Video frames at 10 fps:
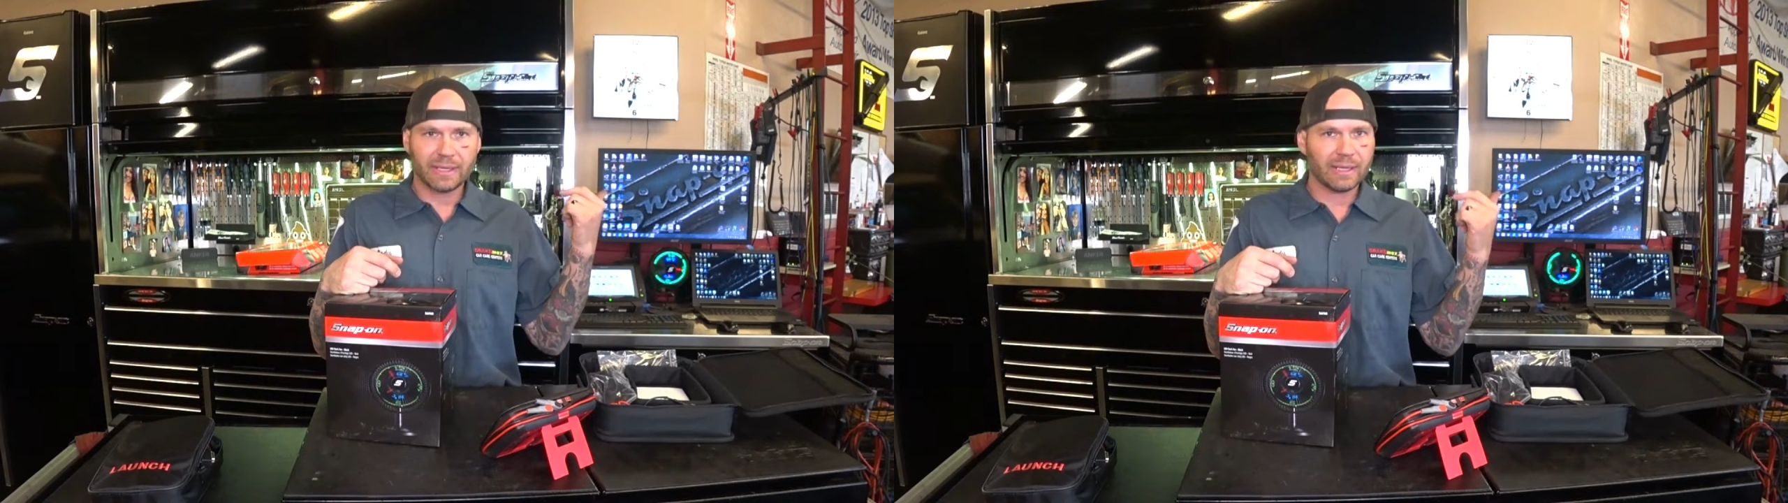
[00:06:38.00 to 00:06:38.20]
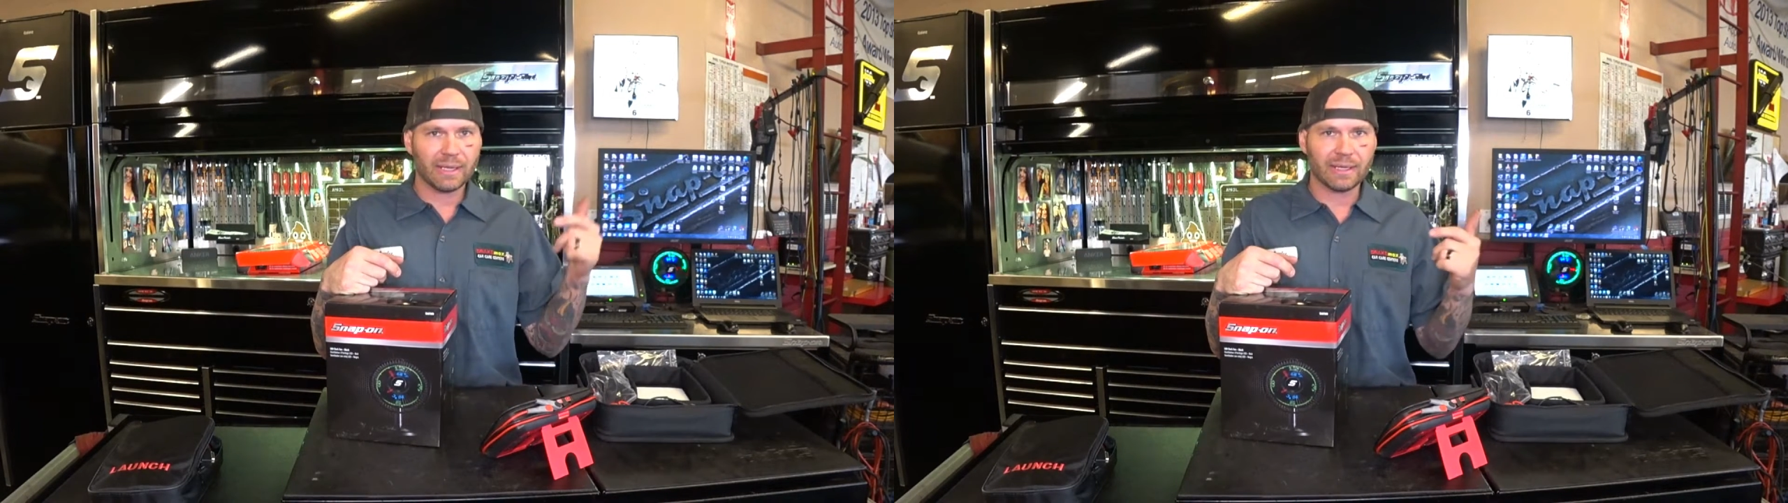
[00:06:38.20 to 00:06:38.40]

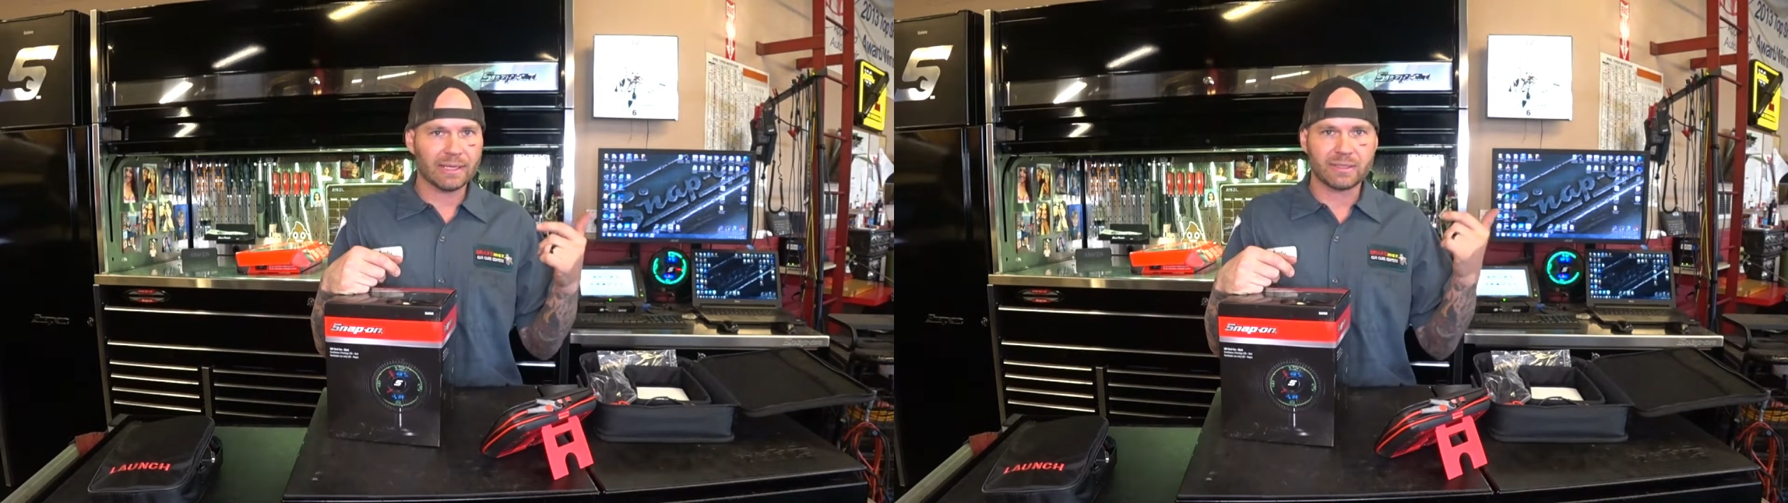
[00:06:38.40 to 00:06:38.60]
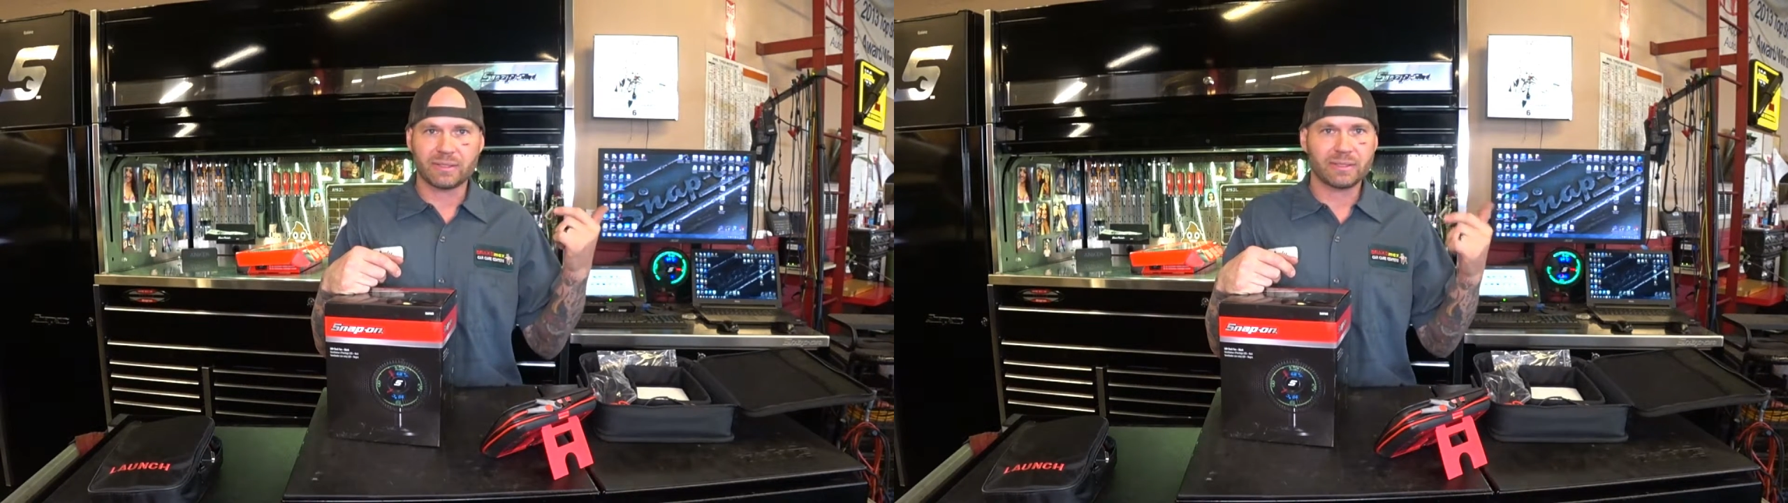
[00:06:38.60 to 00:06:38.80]

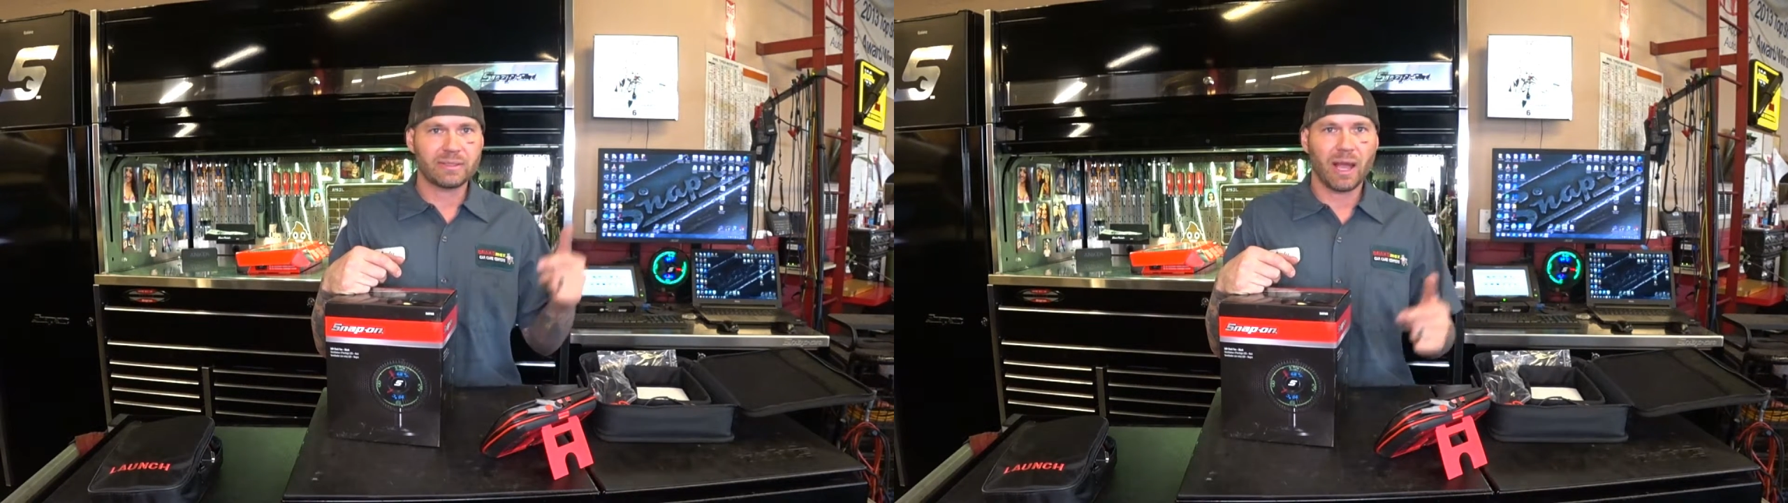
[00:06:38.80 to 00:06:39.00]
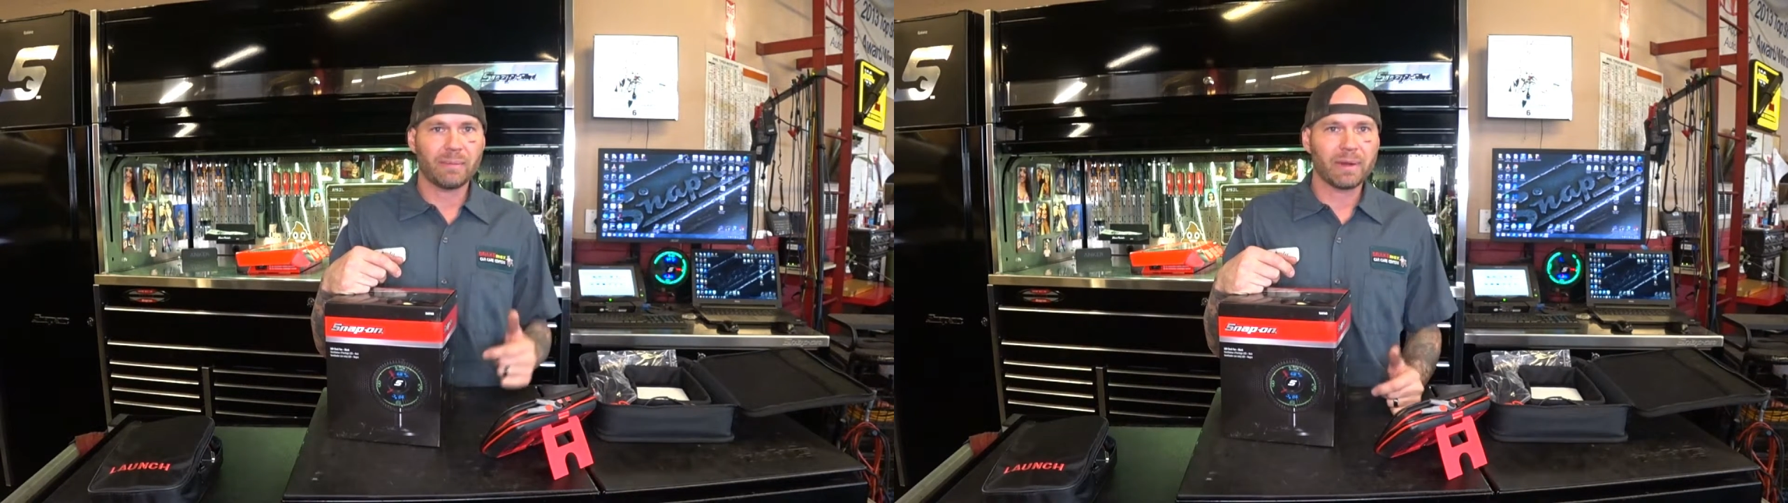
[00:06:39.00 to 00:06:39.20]
it's
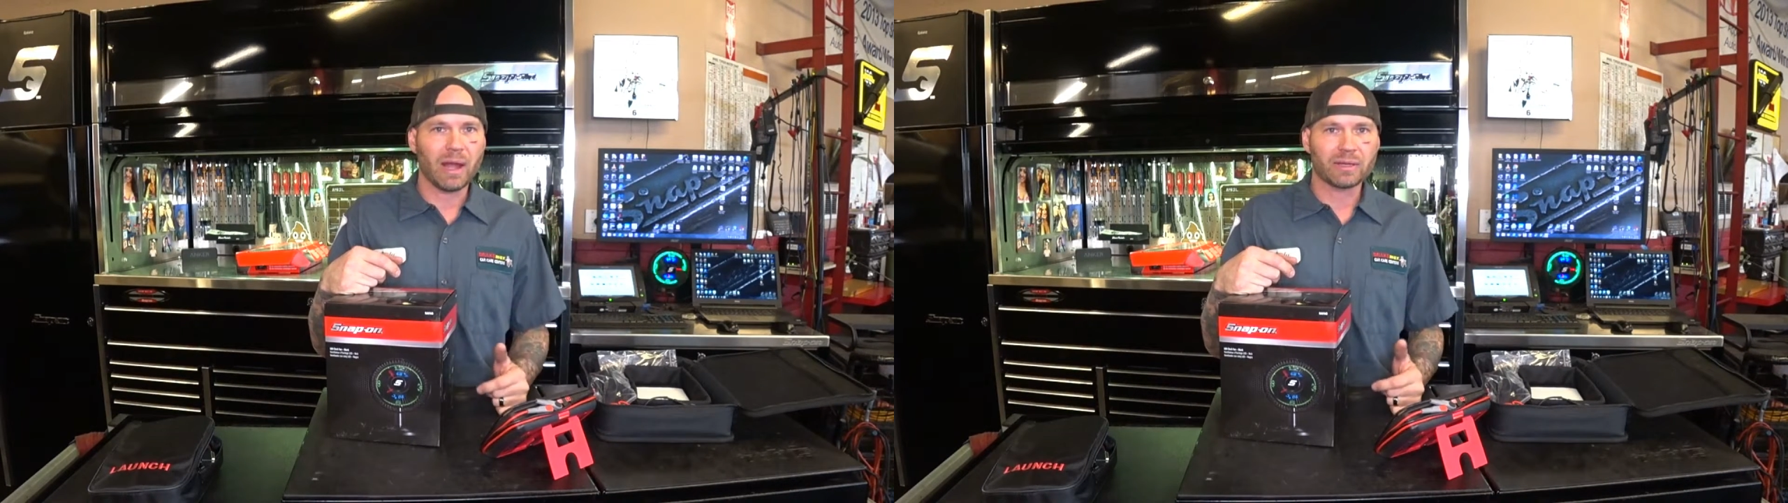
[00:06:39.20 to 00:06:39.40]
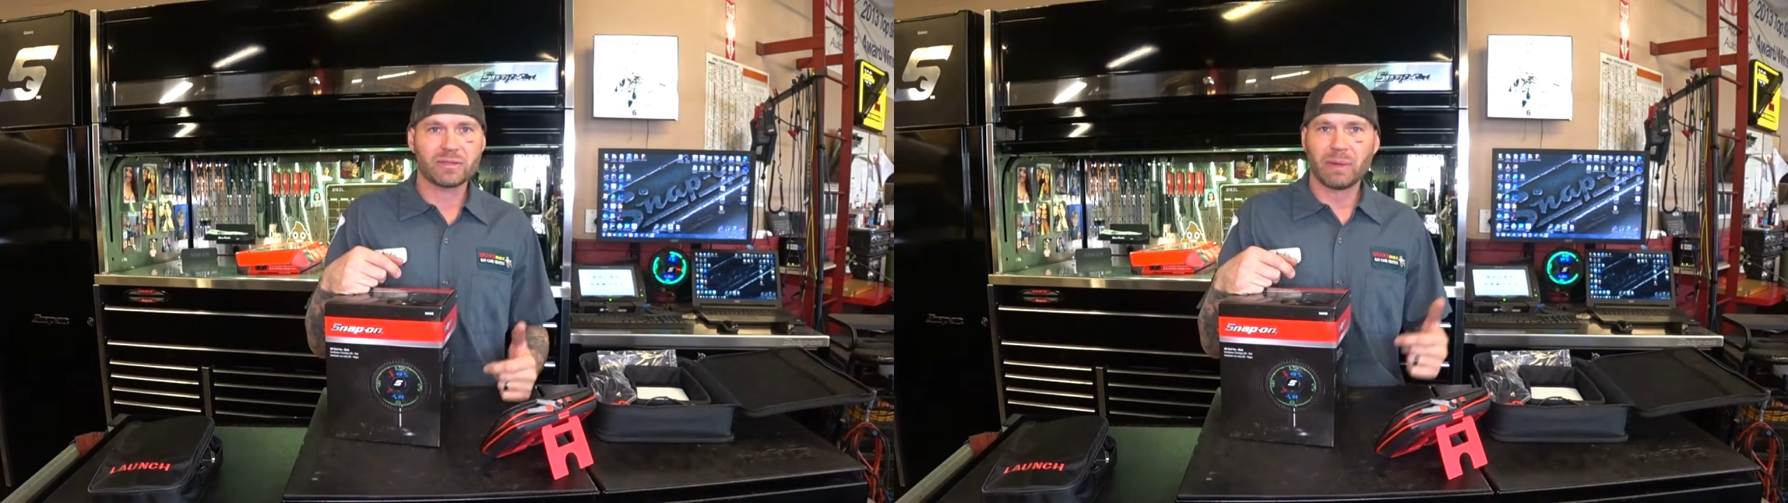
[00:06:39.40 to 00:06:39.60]
top
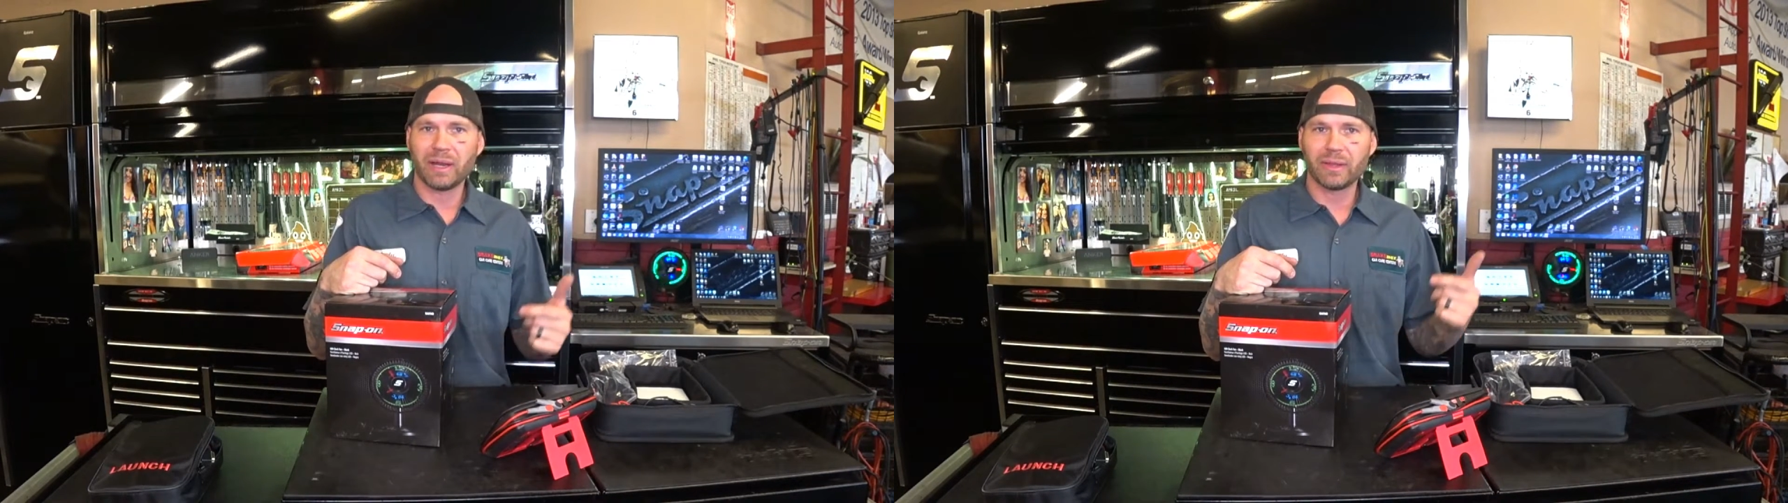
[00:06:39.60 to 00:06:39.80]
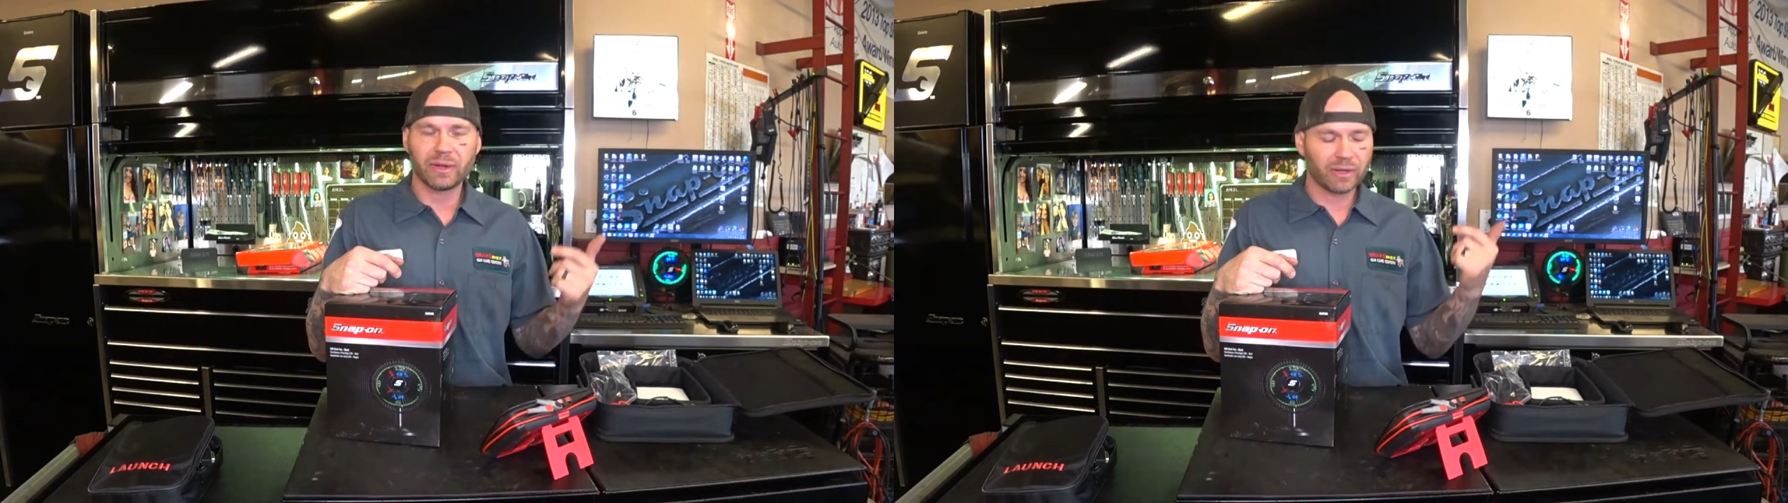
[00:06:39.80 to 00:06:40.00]
notch. My
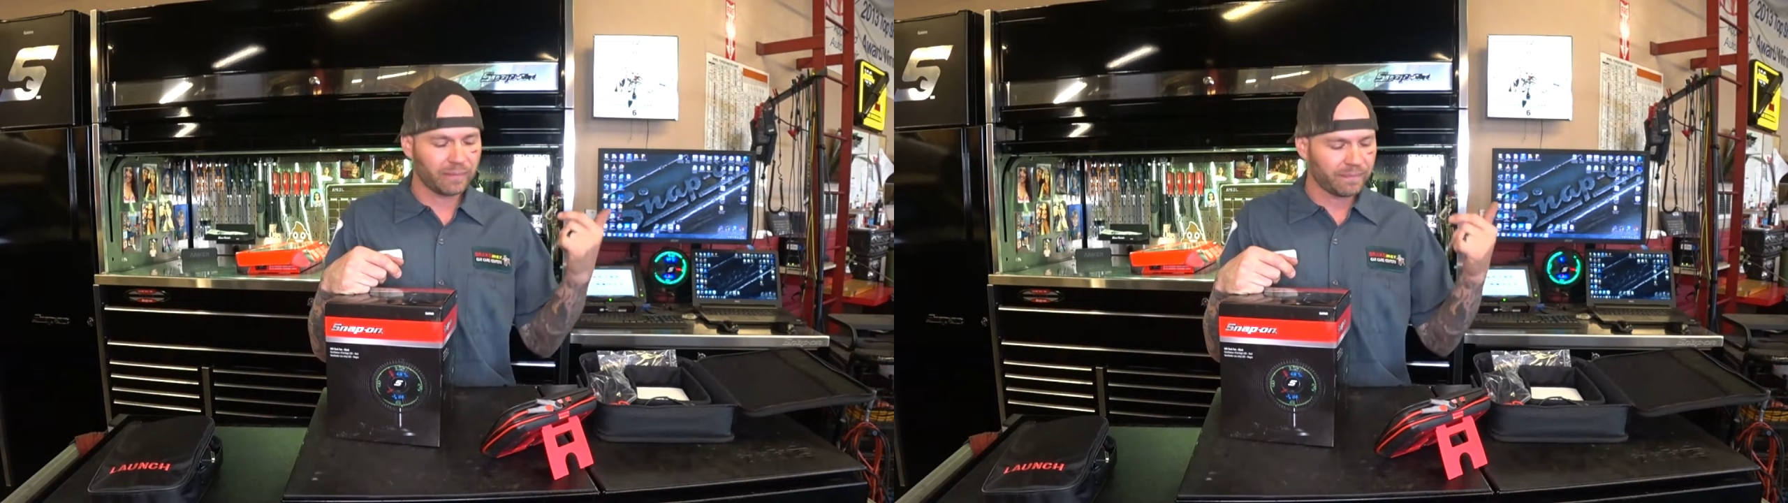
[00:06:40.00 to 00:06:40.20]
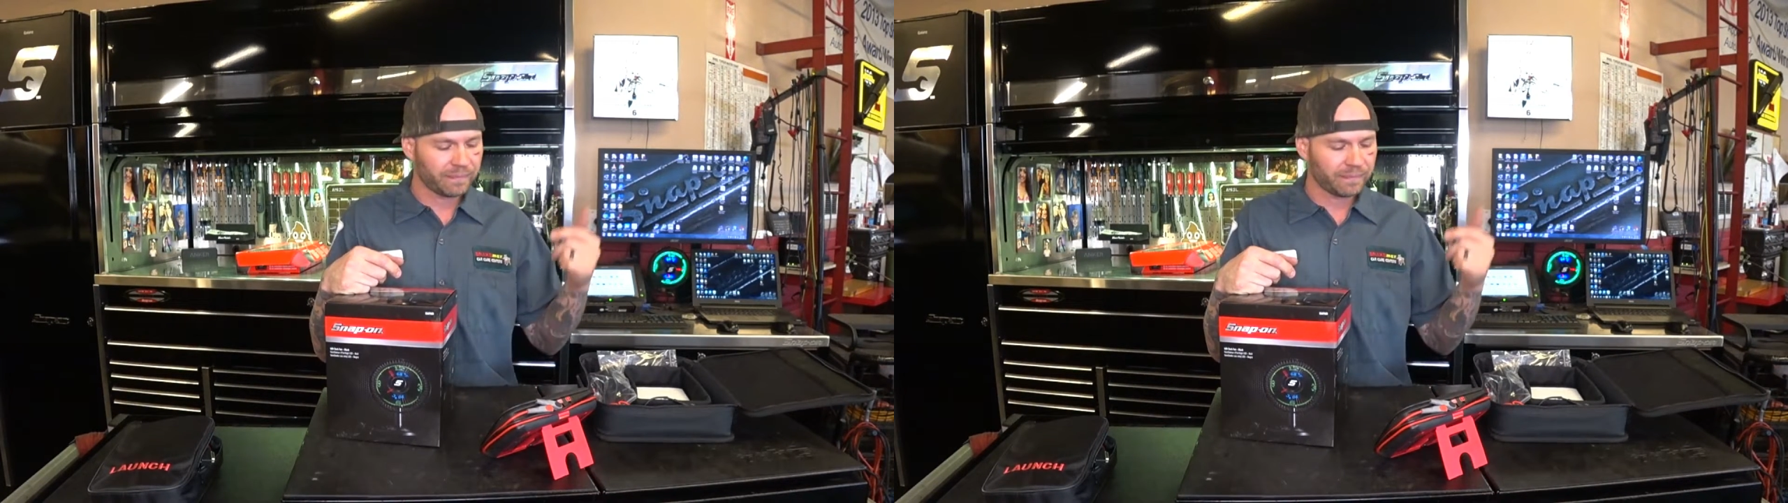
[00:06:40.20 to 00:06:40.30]
other